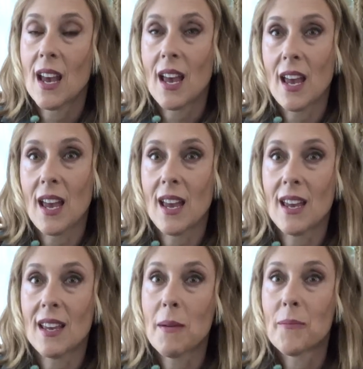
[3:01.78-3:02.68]

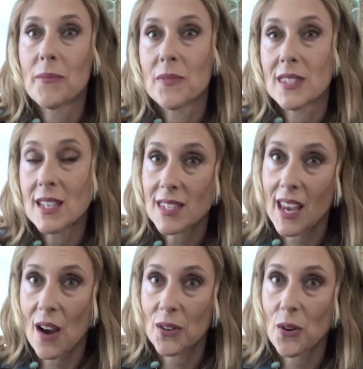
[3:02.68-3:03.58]
a
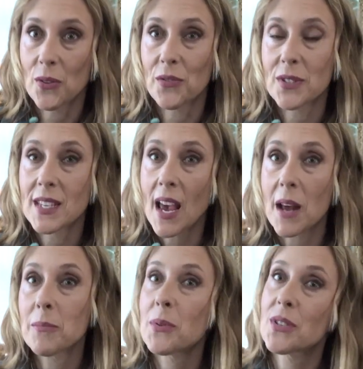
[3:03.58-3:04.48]
discount code for
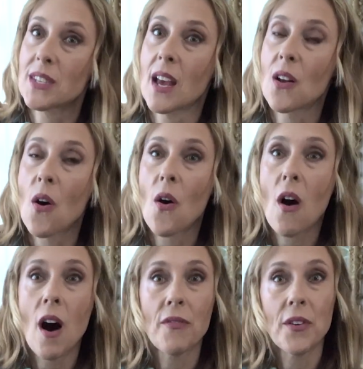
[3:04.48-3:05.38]
10%
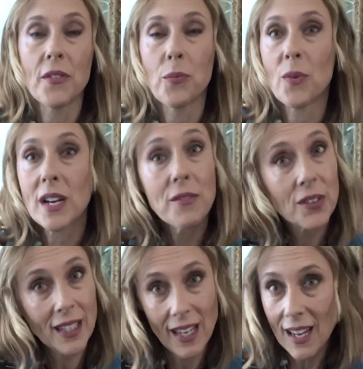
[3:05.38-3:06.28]
off of whatever
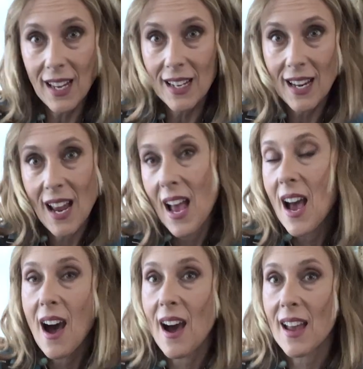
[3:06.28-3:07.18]
kit
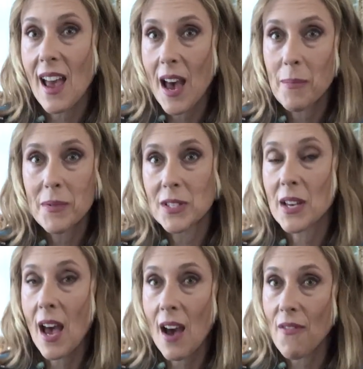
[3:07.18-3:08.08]
I happen to
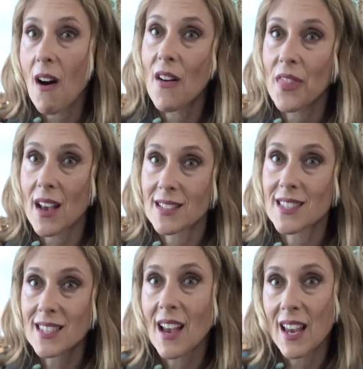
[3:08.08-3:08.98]
have on that
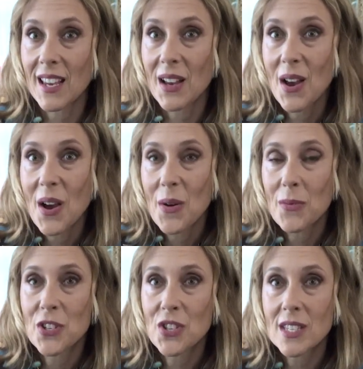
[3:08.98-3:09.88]
site,
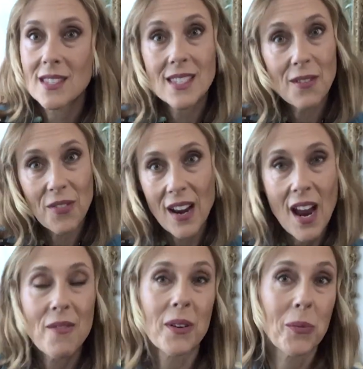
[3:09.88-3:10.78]
which is different
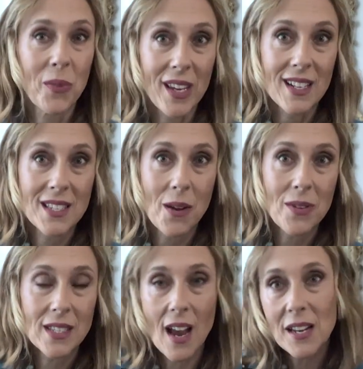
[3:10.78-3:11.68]
every week. So
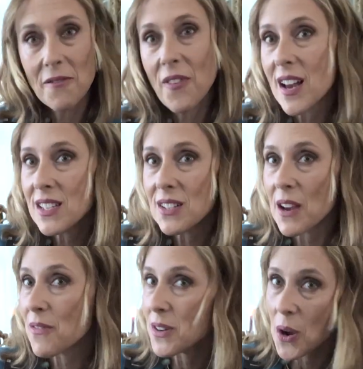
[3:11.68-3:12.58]
it's kind of fun. You
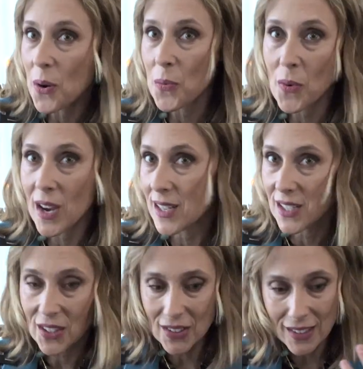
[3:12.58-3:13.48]
never know what
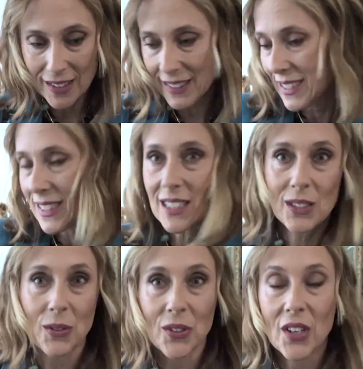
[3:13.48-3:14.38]
you're going to
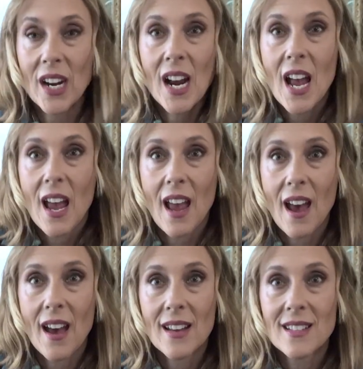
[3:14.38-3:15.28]
score.
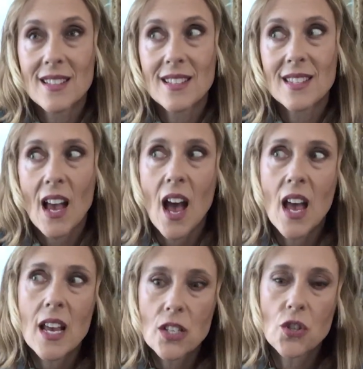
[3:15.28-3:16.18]
And
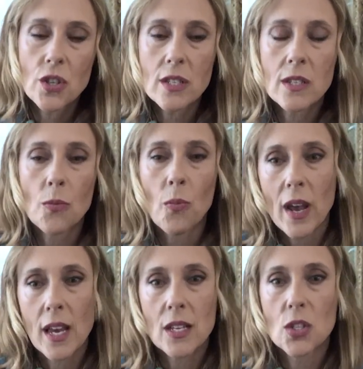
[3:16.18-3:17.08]
it's just a
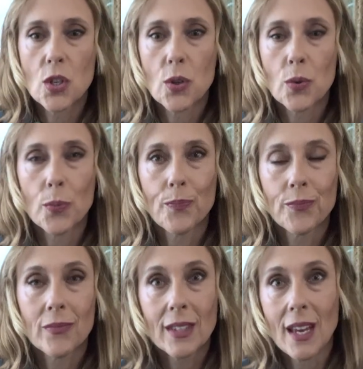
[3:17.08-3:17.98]
way to
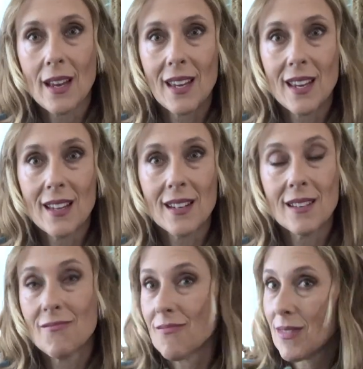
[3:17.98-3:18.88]
get in
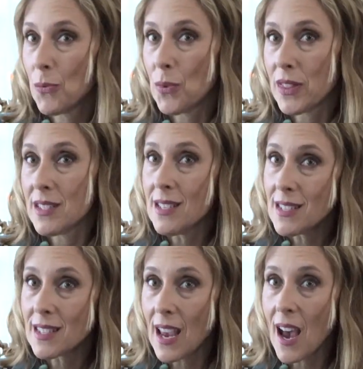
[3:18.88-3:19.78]
with a
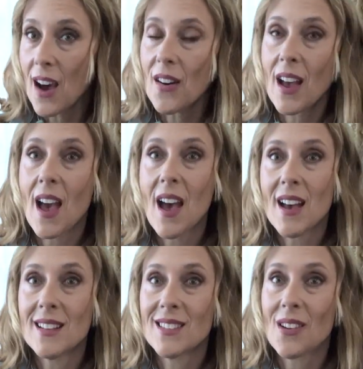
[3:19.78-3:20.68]
discount
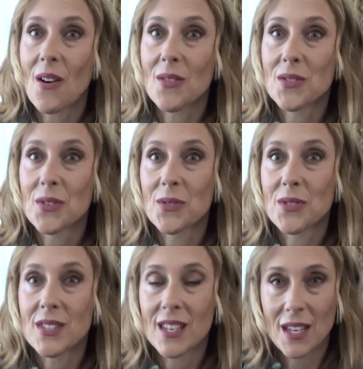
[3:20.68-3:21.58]
and also
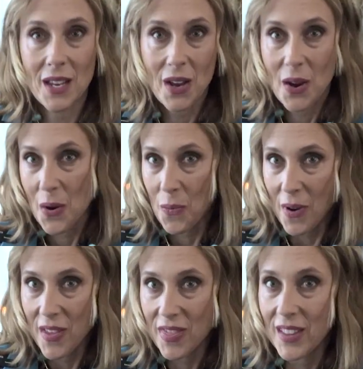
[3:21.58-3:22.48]
see
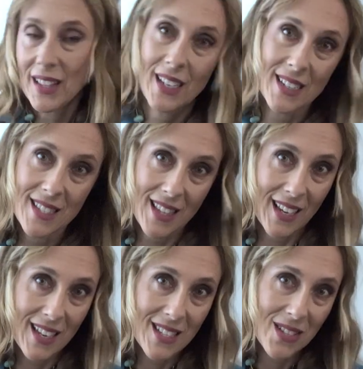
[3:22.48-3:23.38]
what the latest thing
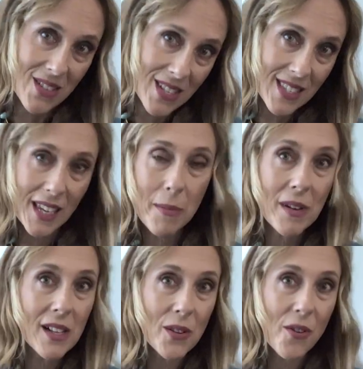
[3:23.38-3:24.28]
is. So just keeping
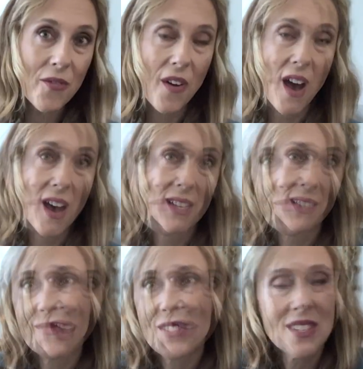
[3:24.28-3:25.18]
it a little fun,
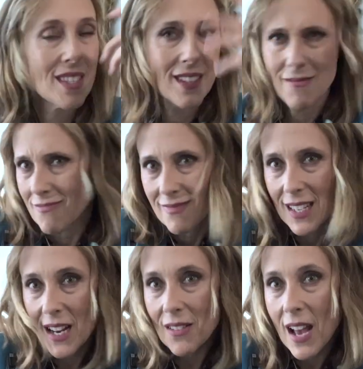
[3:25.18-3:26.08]
like just
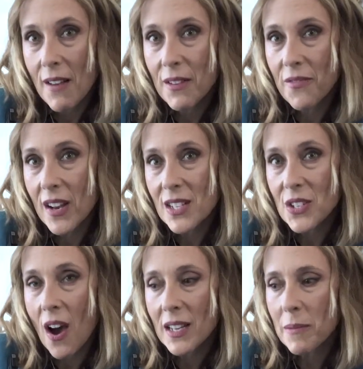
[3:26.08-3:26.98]
having fun,
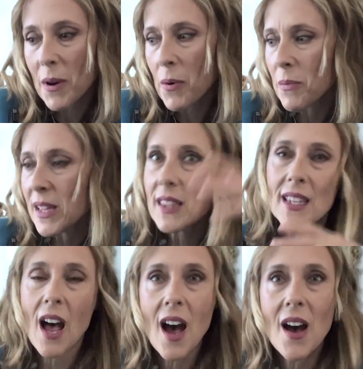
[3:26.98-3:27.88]
talking about what we
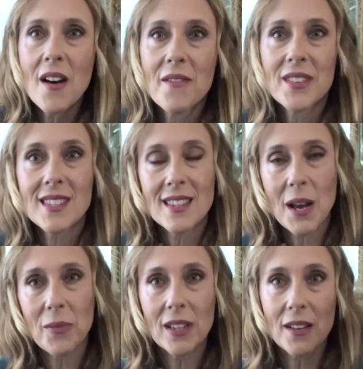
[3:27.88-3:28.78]
love. Isn't
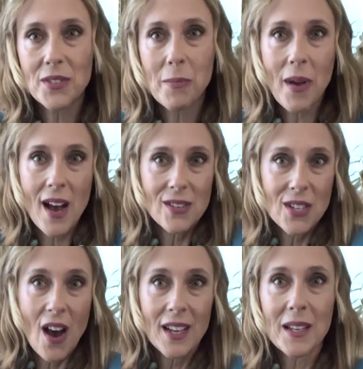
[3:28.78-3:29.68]
that what life's about?
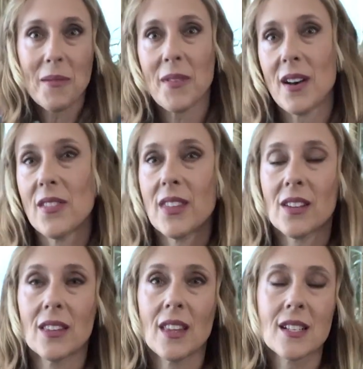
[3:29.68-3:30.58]
Talking about the
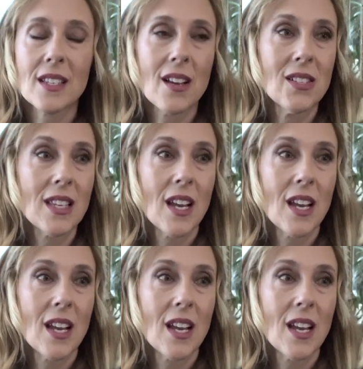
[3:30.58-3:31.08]
good things. Because